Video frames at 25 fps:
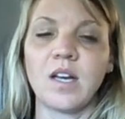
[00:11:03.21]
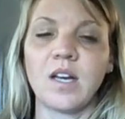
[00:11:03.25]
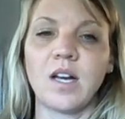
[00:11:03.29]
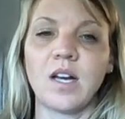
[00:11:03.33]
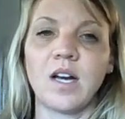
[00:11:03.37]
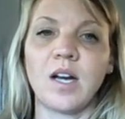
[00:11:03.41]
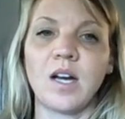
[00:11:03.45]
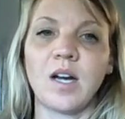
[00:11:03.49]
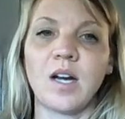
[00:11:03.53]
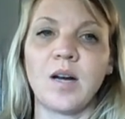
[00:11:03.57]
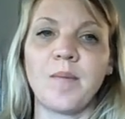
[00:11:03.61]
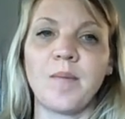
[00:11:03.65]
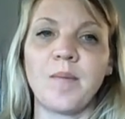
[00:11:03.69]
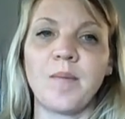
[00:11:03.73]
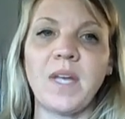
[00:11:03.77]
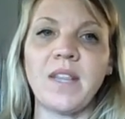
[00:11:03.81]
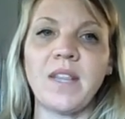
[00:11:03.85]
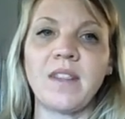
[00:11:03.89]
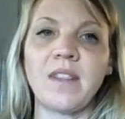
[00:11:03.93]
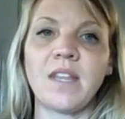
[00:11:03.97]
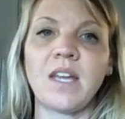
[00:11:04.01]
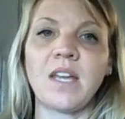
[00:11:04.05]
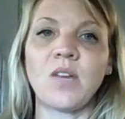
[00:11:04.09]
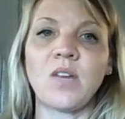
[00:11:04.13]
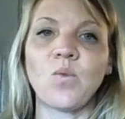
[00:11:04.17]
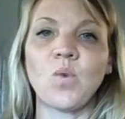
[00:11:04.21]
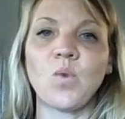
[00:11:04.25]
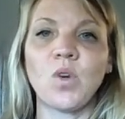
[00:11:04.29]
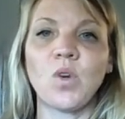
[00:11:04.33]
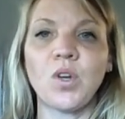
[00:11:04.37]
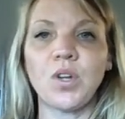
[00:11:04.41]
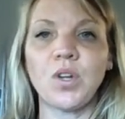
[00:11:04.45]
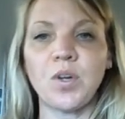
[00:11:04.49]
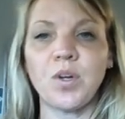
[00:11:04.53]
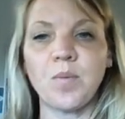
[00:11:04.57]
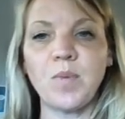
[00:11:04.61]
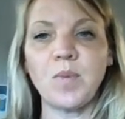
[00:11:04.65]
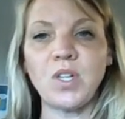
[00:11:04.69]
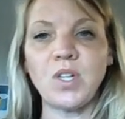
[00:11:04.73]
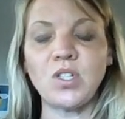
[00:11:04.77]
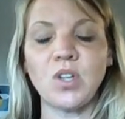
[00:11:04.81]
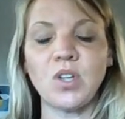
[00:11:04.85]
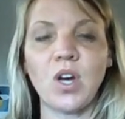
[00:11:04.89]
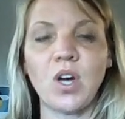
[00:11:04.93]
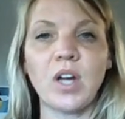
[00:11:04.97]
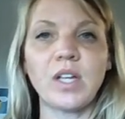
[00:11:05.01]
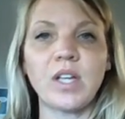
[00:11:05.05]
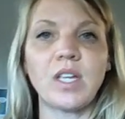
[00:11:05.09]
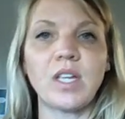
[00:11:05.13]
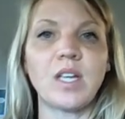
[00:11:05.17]
And then we're going to be
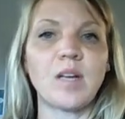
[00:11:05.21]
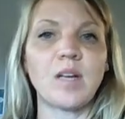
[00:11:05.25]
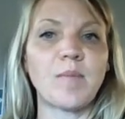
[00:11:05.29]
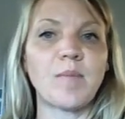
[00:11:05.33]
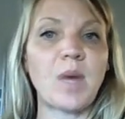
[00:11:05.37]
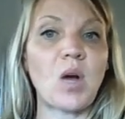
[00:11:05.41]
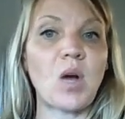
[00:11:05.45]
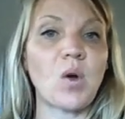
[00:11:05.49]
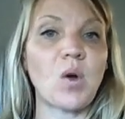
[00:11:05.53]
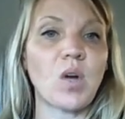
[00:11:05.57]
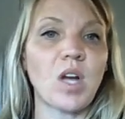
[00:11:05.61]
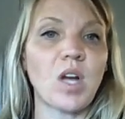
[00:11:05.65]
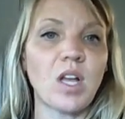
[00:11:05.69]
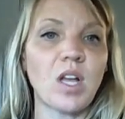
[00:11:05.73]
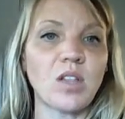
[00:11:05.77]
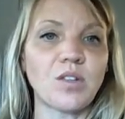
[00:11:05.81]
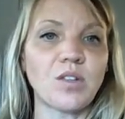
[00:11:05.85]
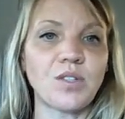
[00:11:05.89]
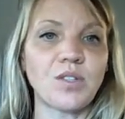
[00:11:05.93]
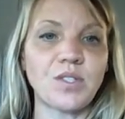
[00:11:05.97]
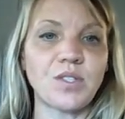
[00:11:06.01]
talking about color